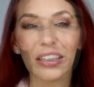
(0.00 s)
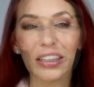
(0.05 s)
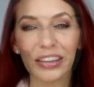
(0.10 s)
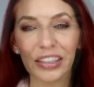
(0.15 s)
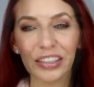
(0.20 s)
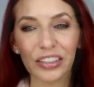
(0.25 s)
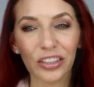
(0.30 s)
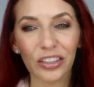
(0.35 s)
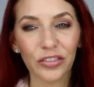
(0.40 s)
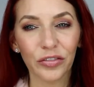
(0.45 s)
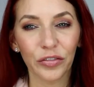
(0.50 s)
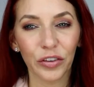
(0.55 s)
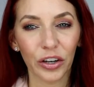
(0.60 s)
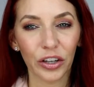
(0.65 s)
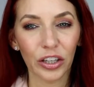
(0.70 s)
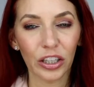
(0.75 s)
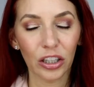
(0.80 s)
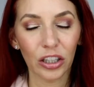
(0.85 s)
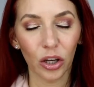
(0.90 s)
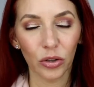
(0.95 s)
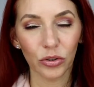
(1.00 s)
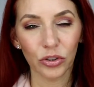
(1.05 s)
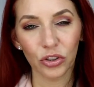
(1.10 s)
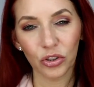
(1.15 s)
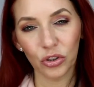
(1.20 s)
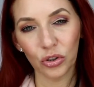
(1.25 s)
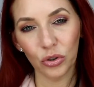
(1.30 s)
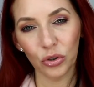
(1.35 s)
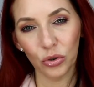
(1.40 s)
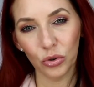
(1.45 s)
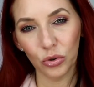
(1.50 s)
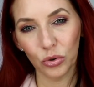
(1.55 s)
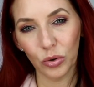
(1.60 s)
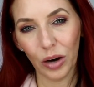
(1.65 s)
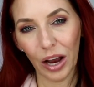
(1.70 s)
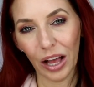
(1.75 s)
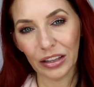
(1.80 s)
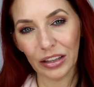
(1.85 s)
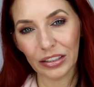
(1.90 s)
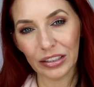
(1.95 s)
This is very close
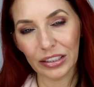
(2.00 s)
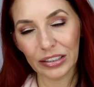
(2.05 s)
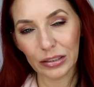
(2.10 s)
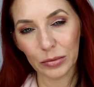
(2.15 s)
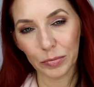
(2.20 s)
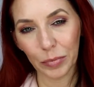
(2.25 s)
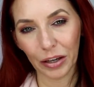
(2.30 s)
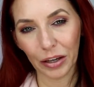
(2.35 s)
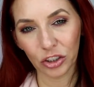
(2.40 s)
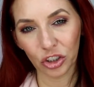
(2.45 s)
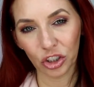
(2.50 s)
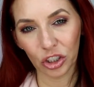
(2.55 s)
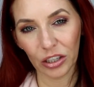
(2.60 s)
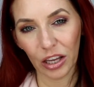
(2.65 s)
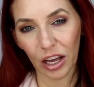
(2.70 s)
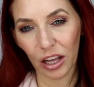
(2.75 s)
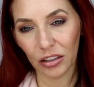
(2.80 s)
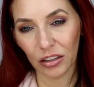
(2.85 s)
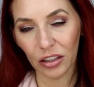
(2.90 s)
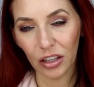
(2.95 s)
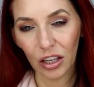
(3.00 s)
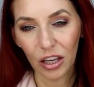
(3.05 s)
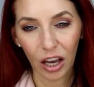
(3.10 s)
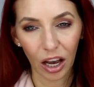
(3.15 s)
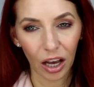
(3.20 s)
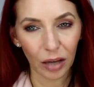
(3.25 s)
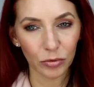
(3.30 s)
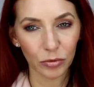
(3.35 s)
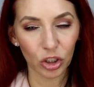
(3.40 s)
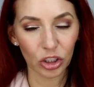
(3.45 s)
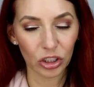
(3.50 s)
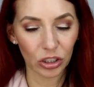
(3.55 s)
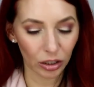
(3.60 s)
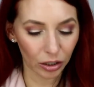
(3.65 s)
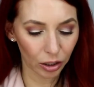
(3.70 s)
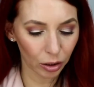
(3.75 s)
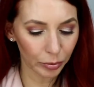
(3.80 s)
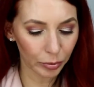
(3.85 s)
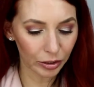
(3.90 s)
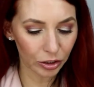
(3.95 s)
to Elegance by Chanel, just a
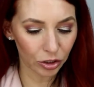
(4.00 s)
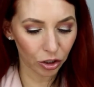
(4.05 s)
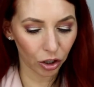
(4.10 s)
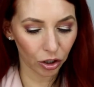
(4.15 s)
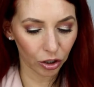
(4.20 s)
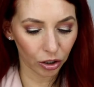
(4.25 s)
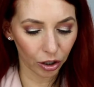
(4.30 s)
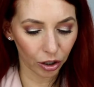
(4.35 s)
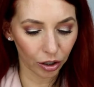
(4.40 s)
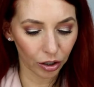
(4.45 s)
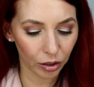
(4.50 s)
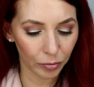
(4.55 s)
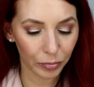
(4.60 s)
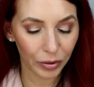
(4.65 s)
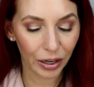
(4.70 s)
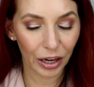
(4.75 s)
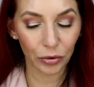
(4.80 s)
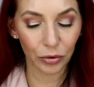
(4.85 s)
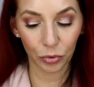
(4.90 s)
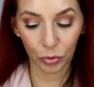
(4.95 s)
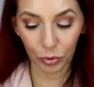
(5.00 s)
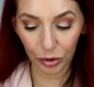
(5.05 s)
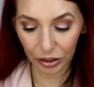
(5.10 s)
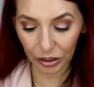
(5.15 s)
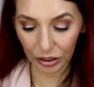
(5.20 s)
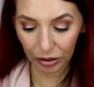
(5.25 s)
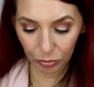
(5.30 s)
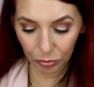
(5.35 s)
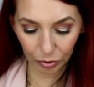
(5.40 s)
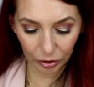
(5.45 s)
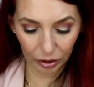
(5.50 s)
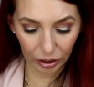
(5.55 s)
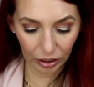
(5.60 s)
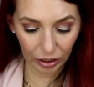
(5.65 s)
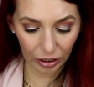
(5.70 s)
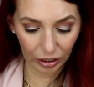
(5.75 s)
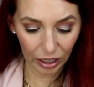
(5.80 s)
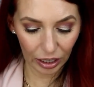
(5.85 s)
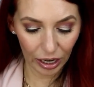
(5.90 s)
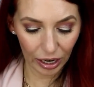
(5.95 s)
little bit darker, but I really,
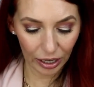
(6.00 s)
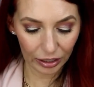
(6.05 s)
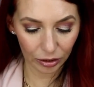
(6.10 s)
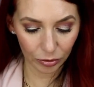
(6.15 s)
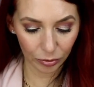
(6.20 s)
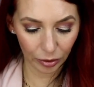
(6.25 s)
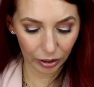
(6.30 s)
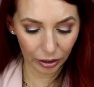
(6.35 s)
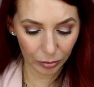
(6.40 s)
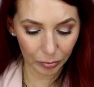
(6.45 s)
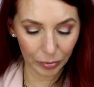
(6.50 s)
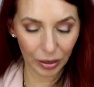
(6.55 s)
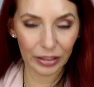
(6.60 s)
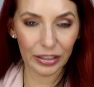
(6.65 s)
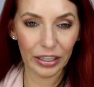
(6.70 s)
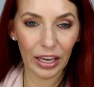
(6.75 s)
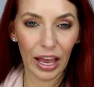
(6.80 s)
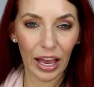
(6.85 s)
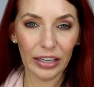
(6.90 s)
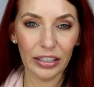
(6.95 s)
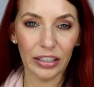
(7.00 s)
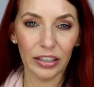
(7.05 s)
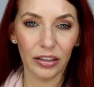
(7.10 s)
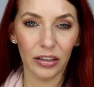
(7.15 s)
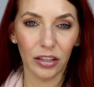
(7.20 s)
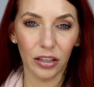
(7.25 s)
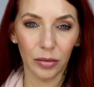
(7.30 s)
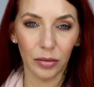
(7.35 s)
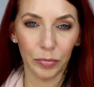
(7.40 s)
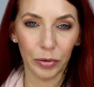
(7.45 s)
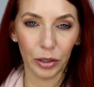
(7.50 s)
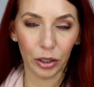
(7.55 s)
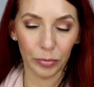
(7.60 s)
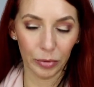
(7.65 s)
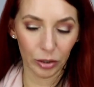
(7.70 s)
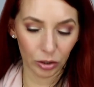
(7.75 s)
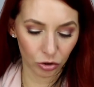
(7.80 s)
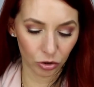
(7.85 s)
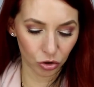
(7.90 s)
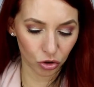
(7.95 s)
really highly recommend any of the Bare
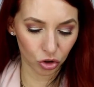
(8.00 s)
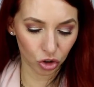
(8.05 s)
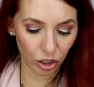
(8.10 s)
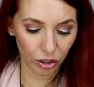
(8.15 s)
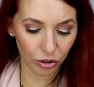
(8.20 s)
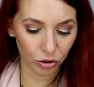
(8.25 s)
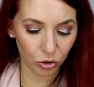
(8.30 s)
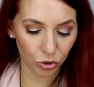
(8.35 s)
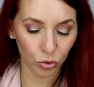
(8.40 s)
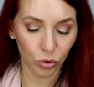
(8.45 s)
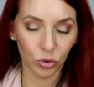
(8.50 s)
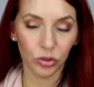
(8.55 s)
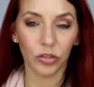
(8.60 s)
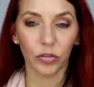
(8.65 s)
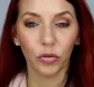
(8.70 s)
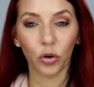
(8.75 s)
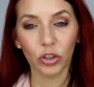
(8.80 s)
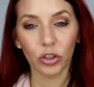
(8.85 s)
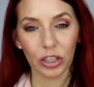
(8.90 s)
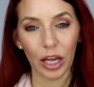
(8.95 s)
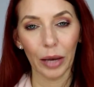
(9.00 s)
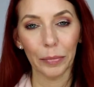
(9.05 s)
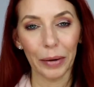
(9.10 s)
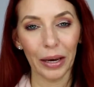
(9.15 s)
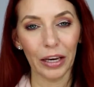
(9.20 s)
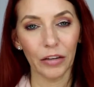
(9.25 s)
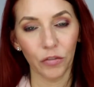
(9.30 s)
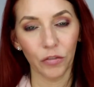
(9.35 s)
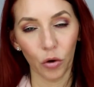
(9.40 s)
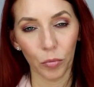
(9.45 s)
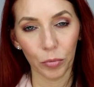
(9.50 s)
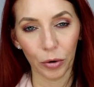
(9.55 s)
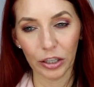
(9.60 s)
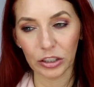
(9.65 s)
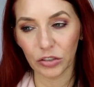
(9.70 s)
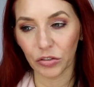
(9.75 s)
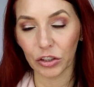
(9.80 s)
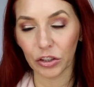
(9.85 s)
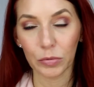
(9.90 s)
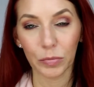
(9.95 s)
Minerals Gen Nudes. Of course, I paid full
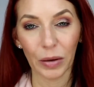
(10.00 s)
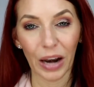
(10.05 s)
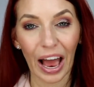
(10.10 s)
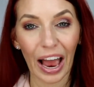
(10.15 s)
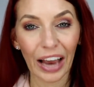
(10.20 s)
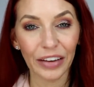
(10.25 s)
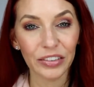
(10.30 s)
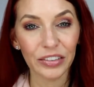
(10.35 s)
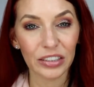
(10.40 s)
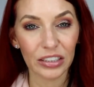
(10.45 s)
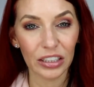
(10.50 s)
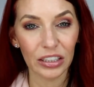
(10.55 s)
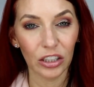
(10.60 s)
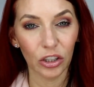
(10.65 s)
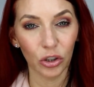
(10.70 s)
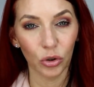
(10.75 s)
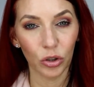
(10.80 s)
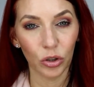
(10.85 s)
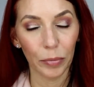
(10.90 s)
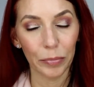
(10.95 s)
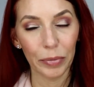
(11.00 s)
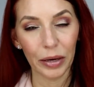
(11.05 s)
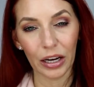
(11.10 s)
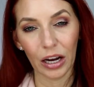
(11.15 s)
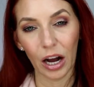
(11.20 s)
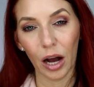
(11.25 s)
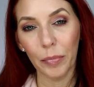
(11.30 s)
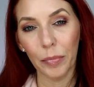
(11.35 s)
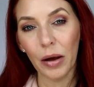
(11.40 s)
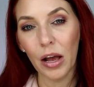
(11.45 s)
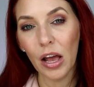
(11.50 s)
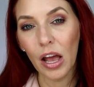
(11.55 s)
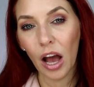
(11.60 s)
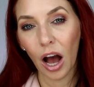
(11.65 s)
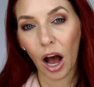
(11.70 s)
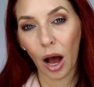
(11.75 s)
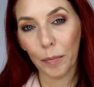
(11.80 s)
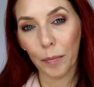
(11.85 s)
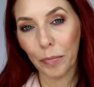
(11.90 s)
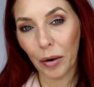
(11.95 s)
price for this, but I've seen that you can pick up
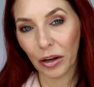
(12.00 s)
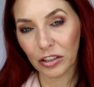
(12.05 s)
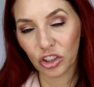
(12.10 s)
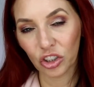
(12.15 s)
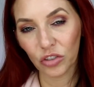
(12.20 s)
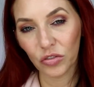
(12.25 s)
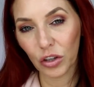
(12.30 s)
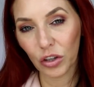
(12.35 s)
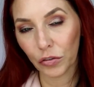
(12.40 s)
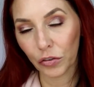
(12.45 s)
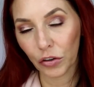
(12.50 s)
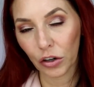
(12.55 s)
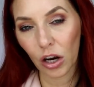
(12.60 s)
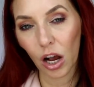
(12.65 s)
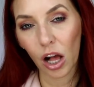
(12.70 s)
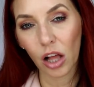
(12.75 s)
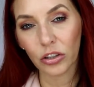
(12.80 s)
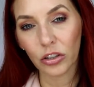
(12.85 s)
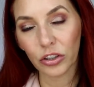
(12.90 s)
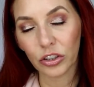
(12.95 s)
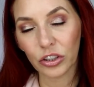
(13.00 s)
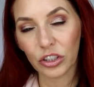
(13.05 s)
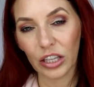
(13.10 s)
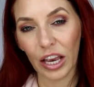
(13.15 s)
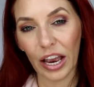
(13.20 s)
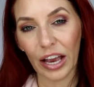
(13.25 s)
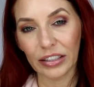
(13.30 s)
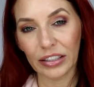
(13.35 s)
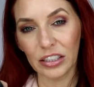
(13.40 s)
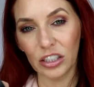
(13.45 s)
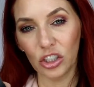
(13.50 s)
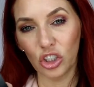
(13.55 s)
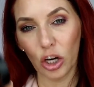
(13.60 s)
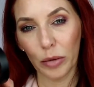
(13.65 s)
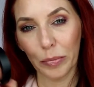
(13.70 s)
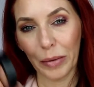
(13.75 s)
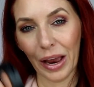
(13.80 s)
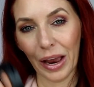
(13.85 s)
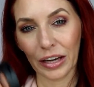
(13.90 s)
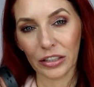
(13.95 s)
a bunch of different colors at
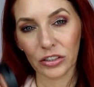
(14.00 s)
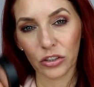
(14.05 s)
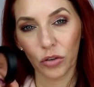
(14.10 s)
TJ Maxx.